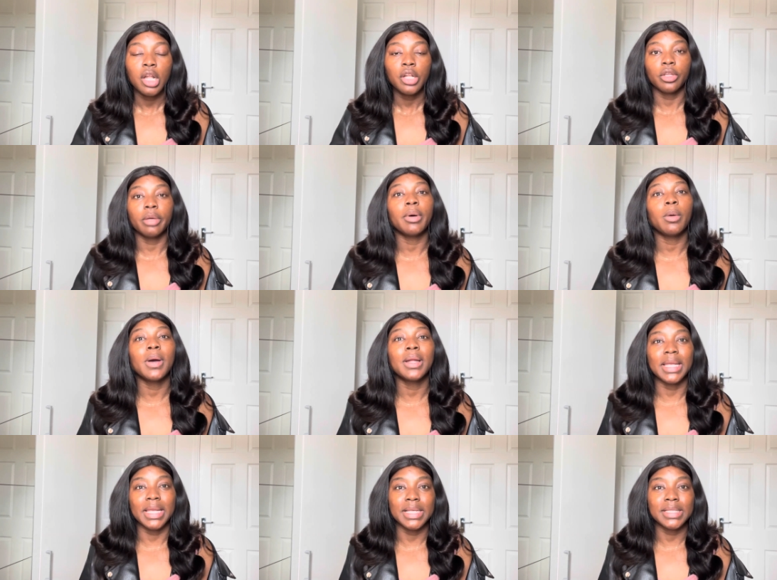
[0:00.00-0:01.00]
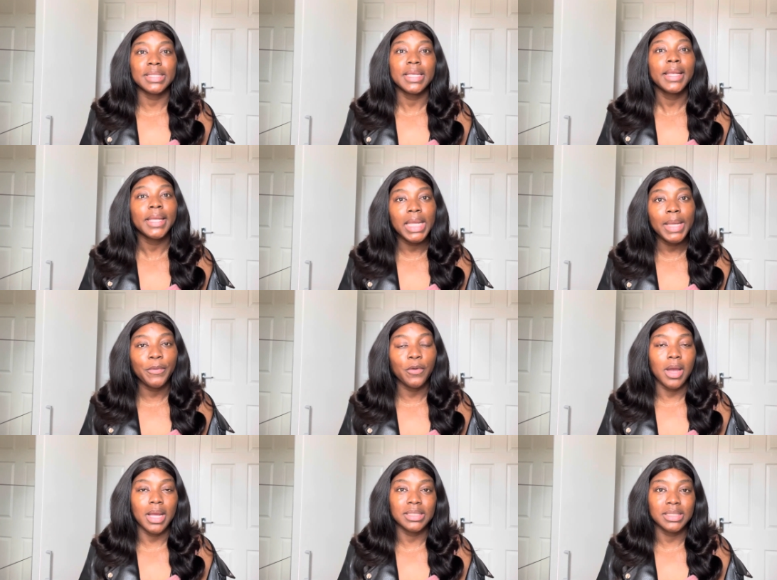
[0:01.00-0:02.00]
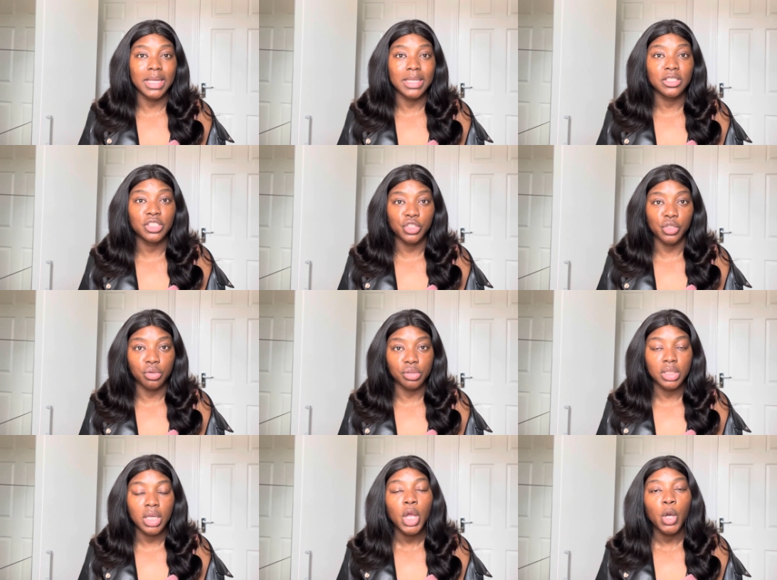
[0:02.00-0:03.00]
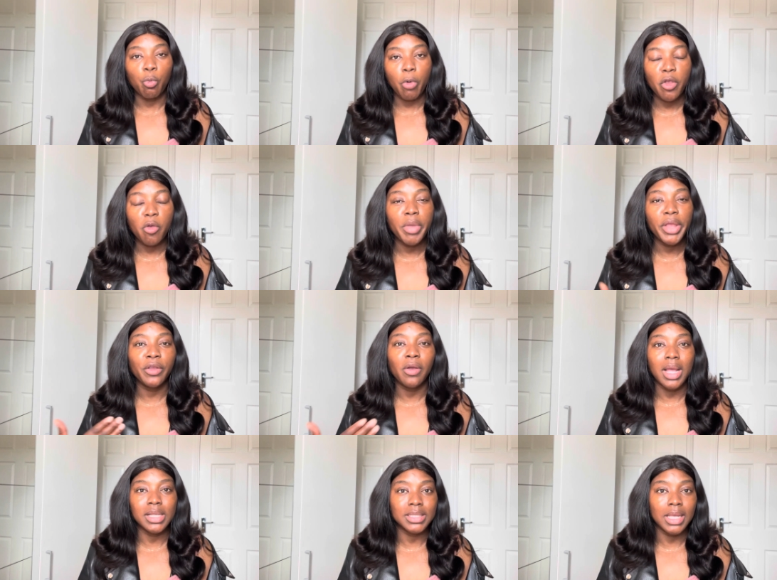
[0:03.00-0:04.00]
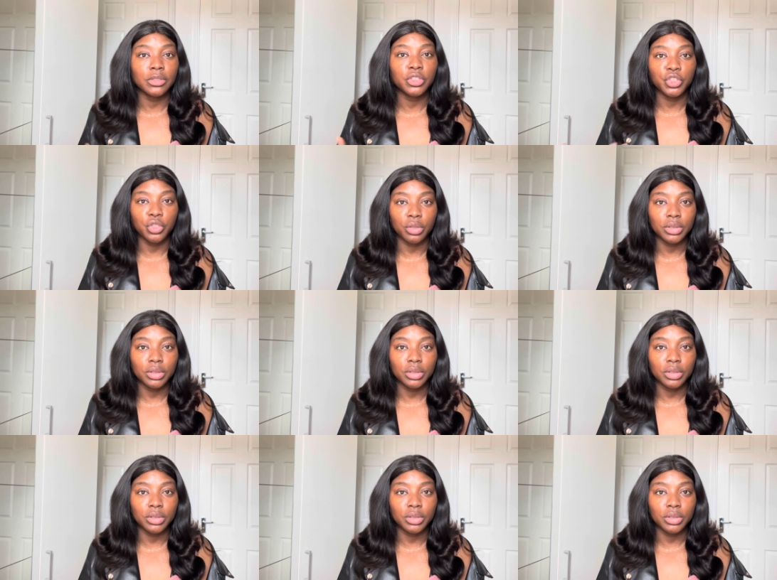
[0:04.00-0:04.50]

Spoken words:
Number one is keep your answers short. When you make your answers short,